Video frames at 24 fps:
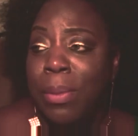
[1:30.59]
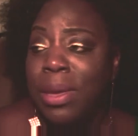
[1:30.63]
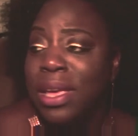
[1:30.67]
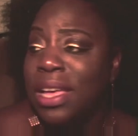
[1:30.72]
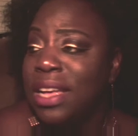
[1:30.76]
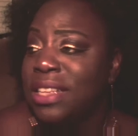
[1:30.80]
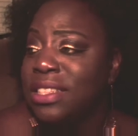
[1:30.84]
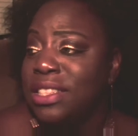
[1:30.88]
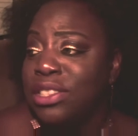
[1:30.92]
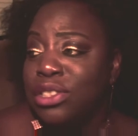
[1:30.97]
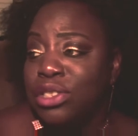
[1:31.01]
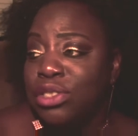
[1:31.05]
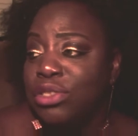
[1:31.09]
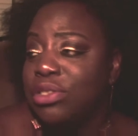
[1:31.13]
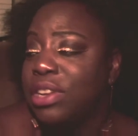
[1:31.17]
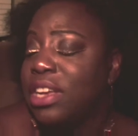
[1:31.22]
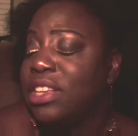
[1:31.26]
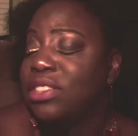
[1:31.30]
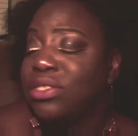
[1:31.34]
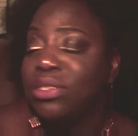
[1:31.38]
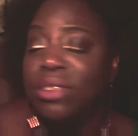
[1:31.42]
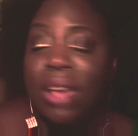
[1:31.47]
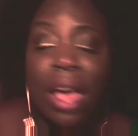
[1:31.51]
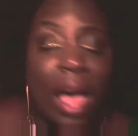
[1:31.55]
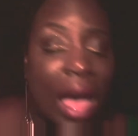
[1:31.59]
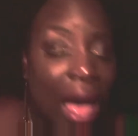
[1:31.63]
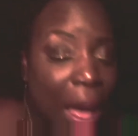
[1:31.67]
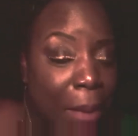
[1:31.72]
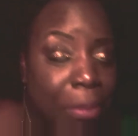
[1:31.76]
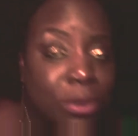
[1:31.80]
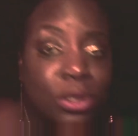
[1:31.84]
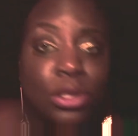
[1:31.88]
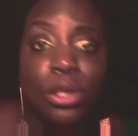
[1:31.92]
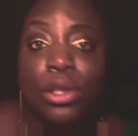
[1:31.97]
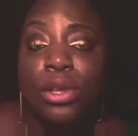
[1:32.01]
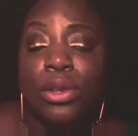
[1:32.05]
because it's
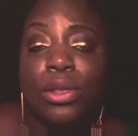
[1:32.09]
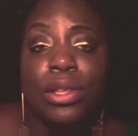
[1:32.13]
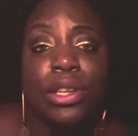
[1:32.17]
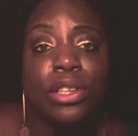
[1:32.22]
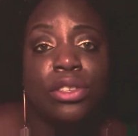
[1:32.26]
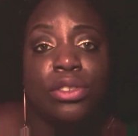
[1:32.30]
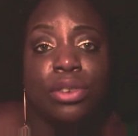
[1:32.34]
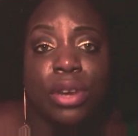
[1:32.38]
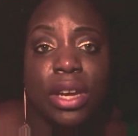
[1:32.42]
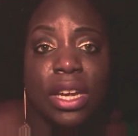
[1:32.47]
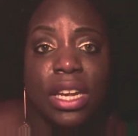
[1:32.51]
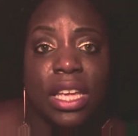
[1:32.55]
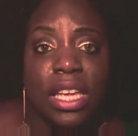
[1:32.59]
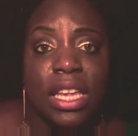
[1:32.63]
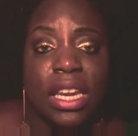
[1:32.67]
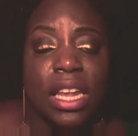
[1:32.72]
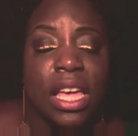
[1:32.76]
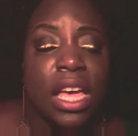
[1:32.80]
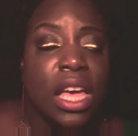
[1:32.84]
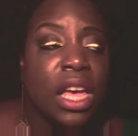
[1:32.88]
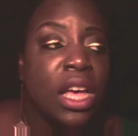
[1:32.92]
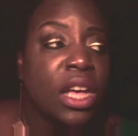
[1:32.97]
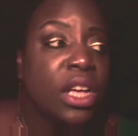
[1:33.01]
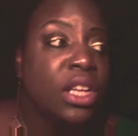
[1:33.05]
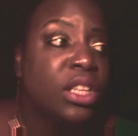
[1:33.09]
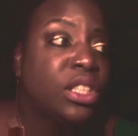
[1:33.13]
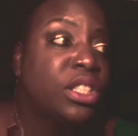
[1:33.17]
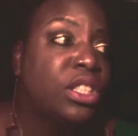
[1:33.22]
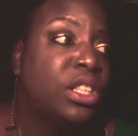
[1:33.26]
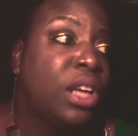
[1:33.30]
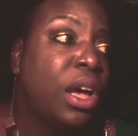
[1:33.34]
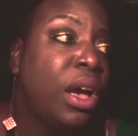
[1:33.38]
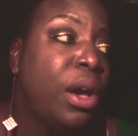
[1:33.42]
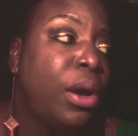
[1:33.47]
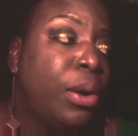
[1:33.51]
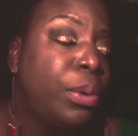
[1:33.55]
absolutely draining.
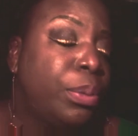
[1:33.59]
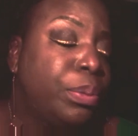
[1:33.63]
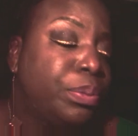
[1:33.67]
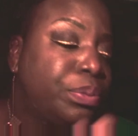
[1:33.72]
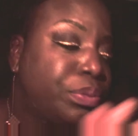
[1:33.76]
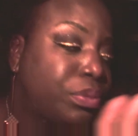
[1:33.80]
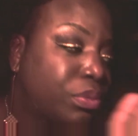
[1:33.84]
So